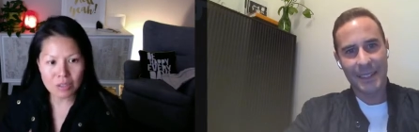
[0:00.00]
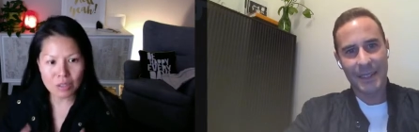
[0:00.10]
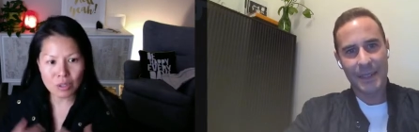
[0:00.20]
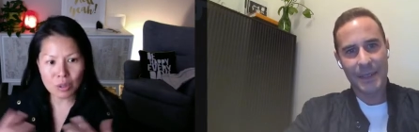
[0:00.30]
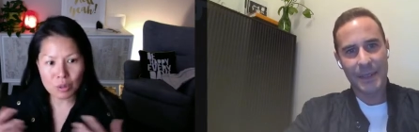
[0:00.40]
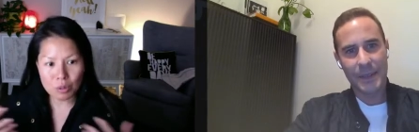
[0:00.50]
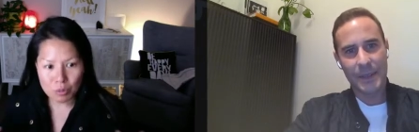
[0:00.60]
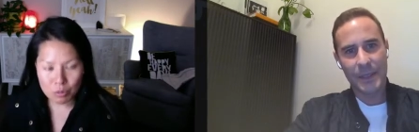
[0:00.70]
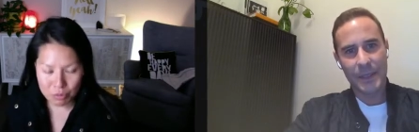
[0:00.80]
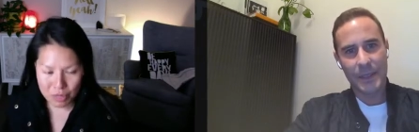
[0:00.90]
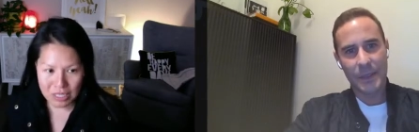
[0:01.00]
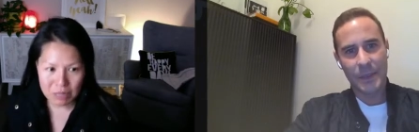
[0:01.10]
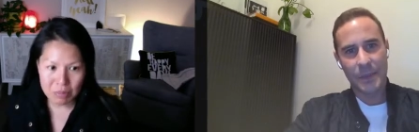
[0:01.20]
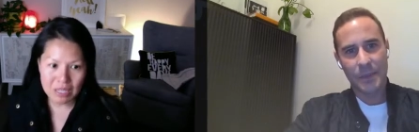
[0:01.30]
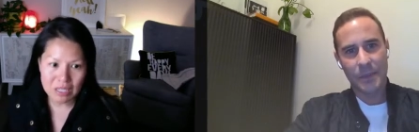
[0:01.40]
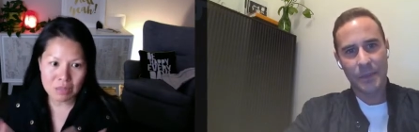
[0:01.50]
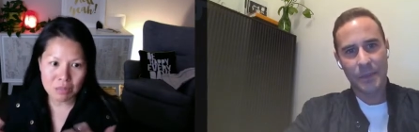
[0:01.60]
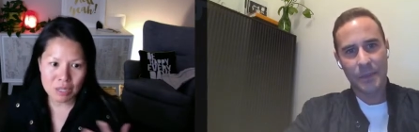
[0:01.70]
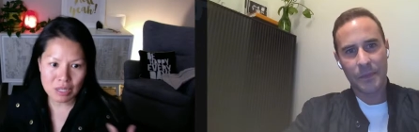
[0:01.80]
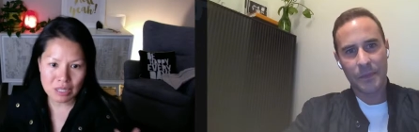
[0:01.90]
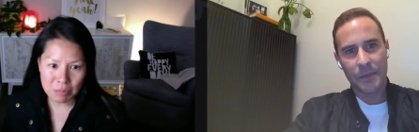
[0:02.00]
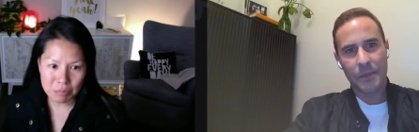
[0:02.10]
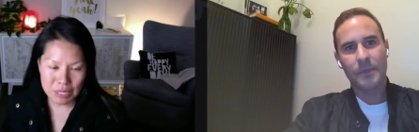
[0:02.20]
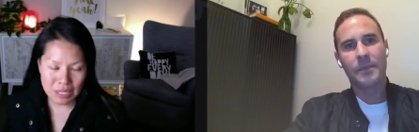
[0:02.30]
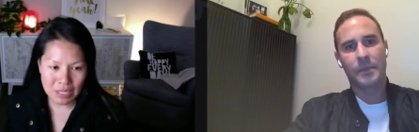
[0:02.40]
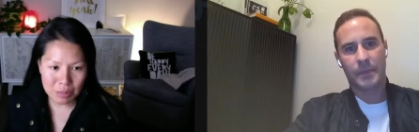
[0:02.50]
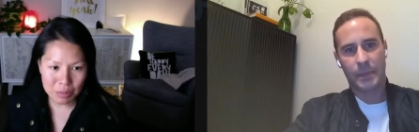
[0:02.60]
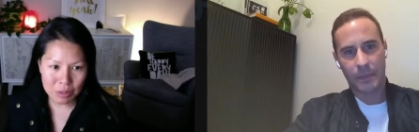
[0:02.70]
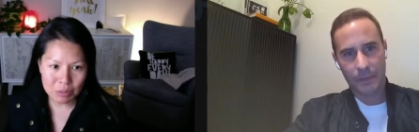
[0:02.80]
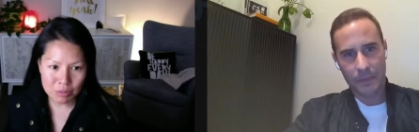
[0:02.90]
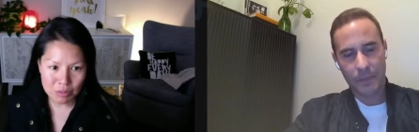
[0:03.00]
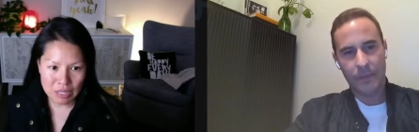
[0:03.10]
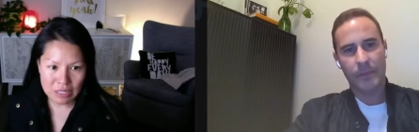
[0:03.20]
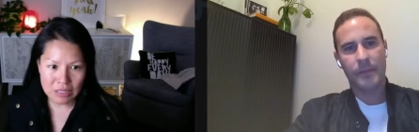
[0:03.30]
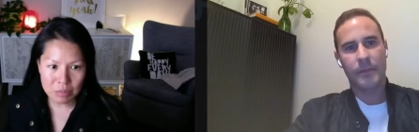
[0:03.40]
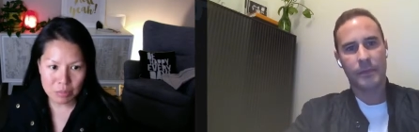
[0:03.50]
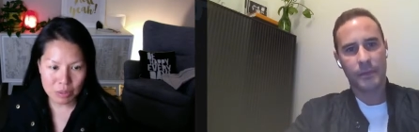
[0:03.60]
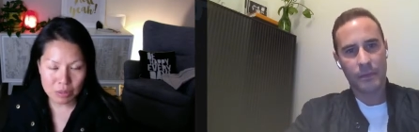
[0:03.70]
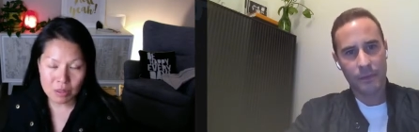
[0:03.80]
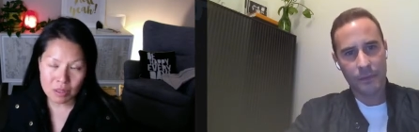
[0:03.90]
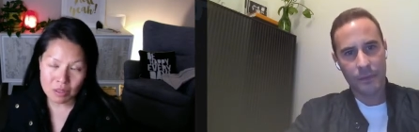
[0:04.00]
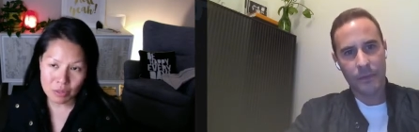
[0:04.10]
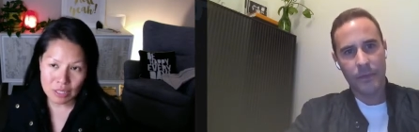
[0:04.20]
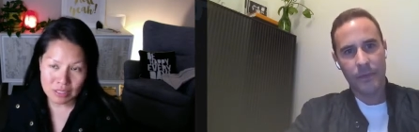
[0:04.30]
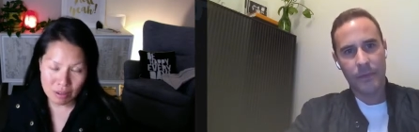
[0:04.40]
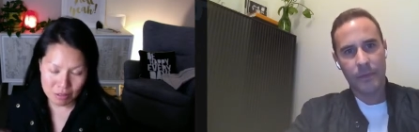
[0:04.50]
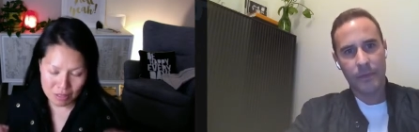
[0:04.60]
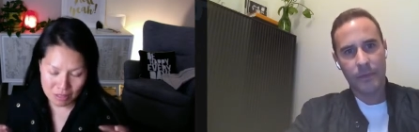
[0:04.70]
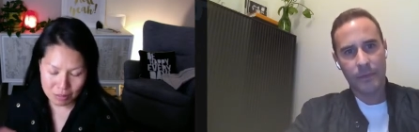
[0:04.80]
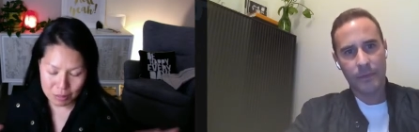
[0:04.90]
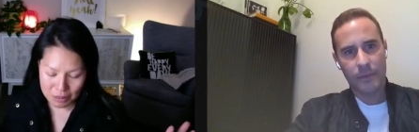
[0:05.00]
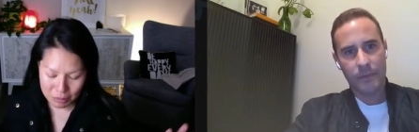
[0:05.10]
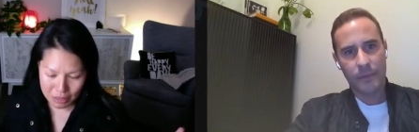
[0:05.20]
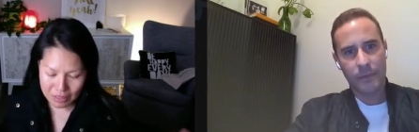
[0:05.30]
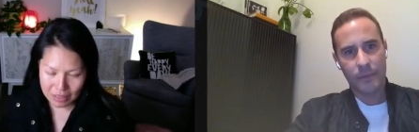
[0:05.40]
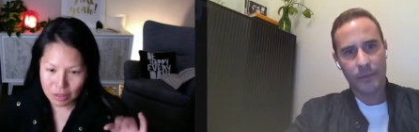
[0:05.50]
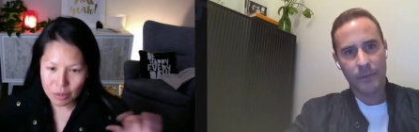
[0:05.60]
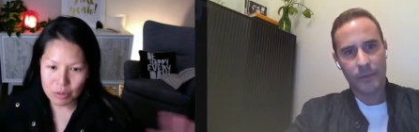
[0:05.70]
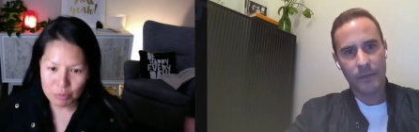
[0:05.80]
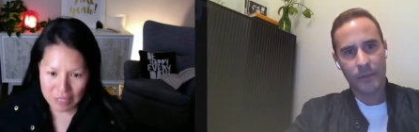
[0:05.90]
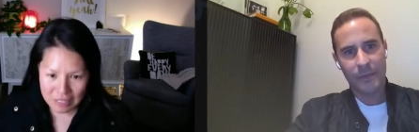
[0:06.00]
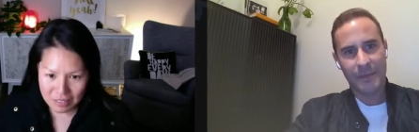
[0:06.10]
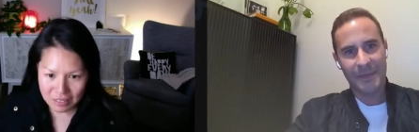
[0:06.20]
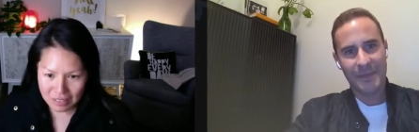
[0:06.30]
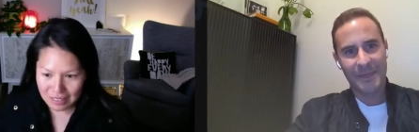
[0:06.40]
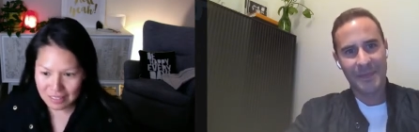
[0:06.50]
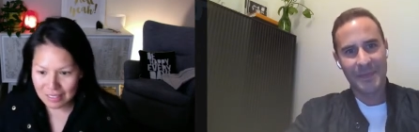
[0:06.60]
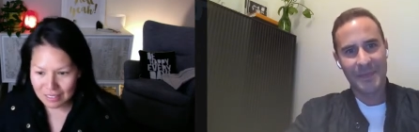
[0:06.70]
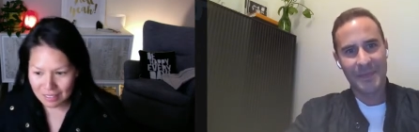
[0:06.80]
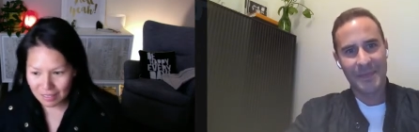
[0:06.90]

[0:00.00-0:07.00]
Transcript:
Speaker 1: so risk management and being able to advise them, you know, not advise, I would take the word away. There's no advice on this